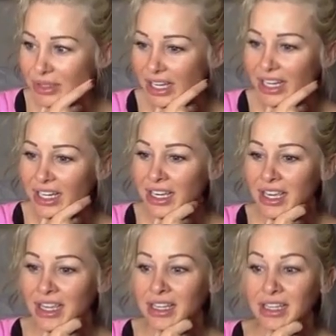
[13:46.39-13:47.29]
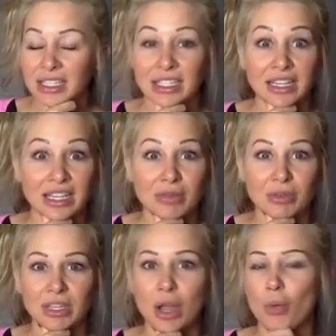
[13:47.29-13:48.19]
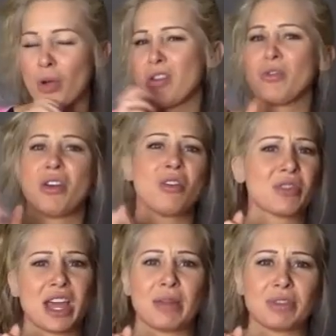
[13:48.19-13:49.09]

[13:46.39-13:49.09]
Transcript: Like, Sunday was like, whoa, hold up.